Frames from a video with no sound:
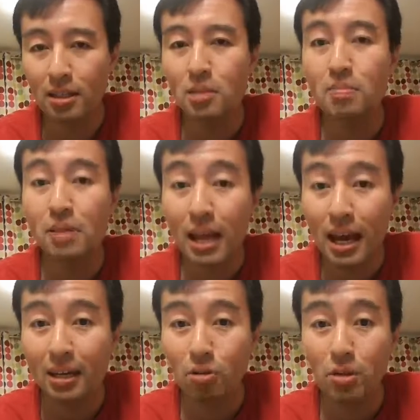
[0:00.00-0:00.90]

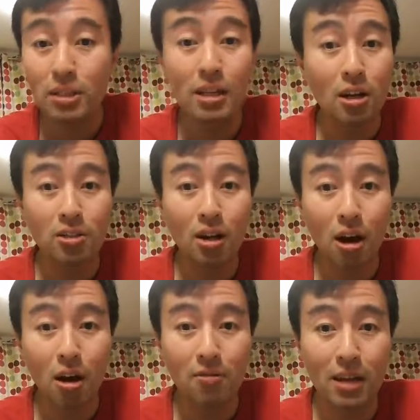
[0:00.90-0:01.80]
display the result
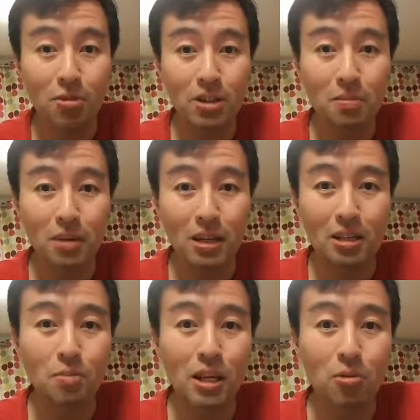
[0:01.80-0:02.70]
of that recipe,
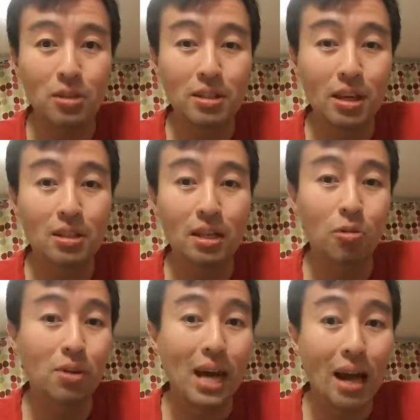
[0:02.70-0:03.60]
display the result and
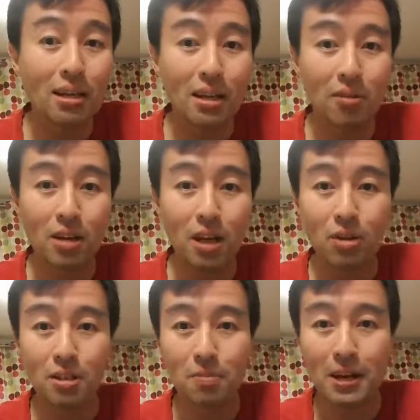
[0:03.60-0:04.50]
the reality of that
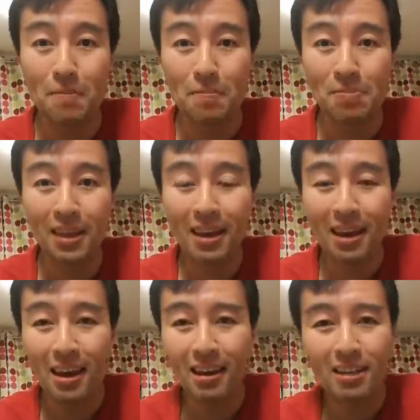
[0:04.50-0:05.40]
recipe.
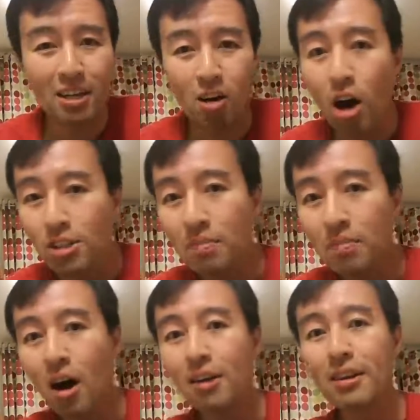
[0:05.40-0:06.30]
And that's an
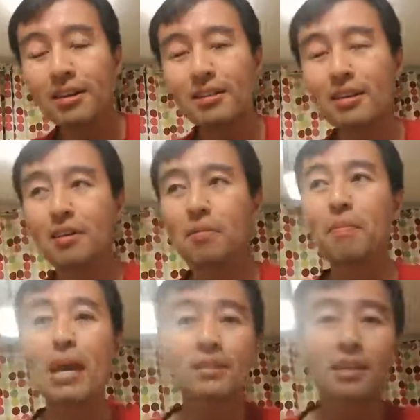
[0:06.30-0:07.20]
awesome thought. That's an
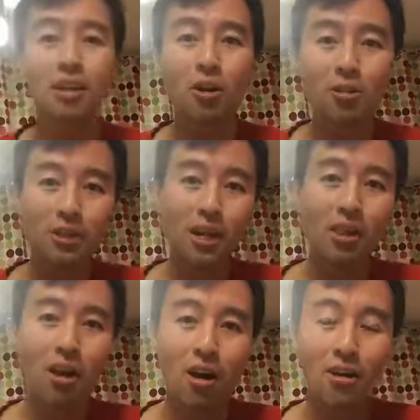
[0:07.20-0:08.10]
amazing,
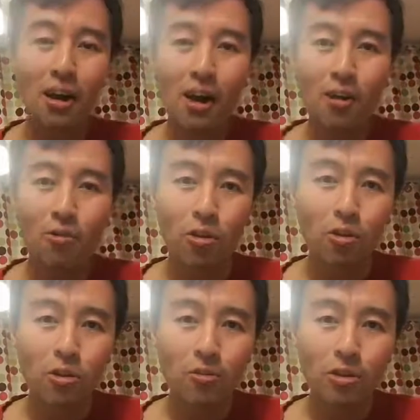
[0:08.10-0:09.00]
encouraging thought for
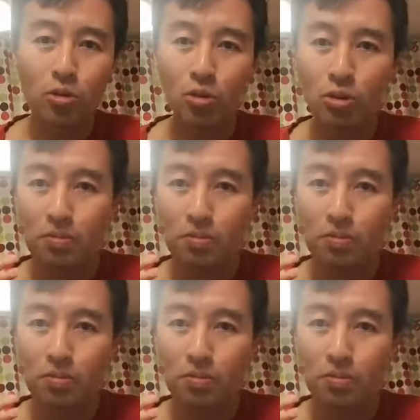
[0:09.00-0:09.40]
those of us who